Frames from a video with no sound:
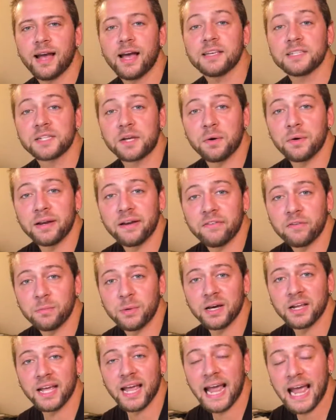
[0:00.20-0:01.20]
How's it going,
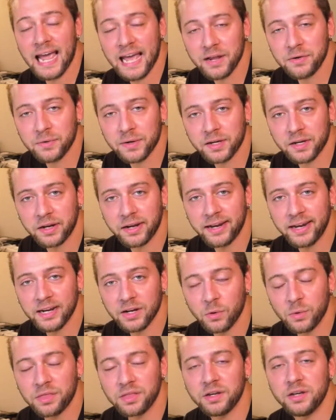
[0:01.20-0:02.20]
everybody? Ed Ricker
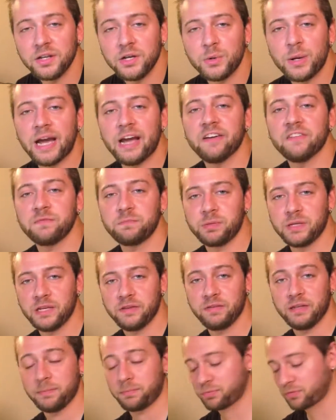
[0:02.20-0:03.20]
here with a new
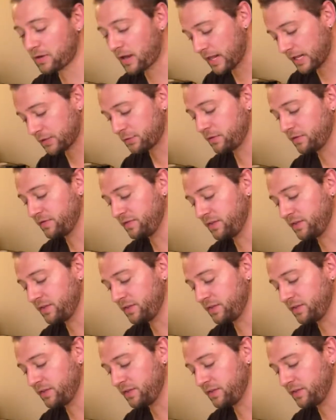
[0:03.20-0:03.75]
FPV product